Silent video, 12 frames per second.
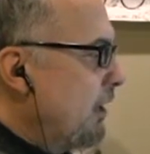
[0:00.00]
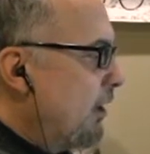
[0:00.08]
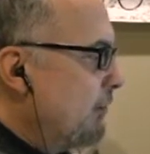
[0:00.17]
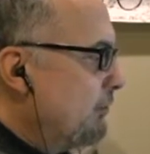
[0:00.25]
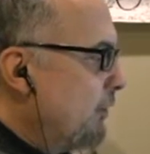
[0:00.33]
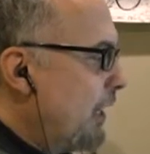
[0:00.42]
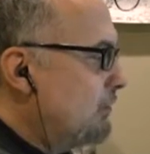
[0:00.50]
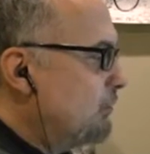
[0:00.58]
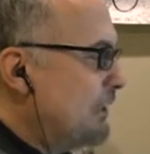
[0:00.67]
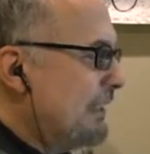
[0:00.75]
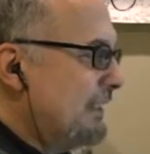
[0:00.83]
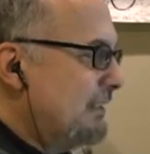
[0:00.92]
are
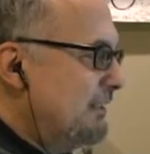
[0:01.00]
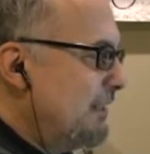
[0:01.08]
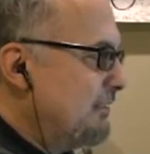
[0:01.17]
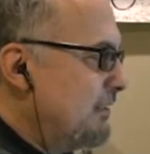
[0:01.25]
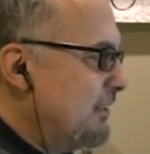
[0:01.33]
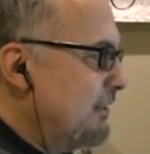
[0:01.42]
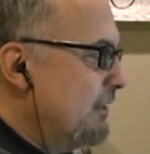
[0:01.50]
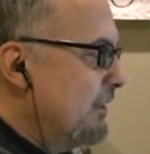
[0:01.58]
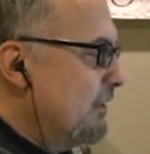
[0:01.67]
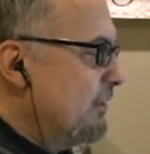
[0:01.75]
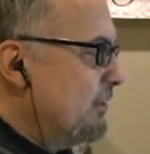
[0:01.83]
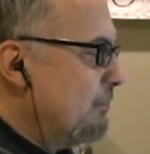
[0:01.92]
gradually adjusting
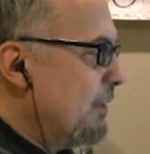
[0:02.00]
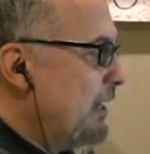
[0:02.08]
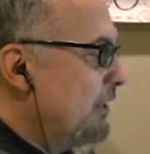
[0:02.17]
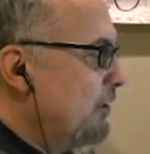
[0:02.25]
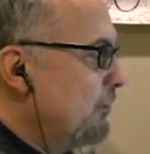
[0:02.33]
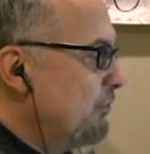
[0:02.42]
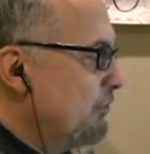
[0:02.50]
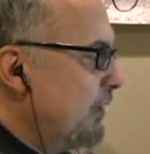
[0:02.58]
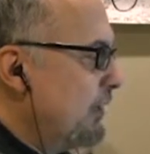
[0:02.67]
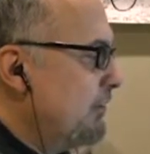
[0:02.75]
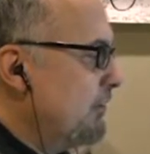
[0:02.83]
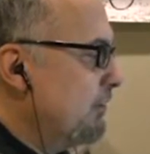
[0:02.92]
to Mexico's
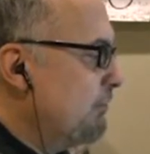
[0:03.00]
strengthened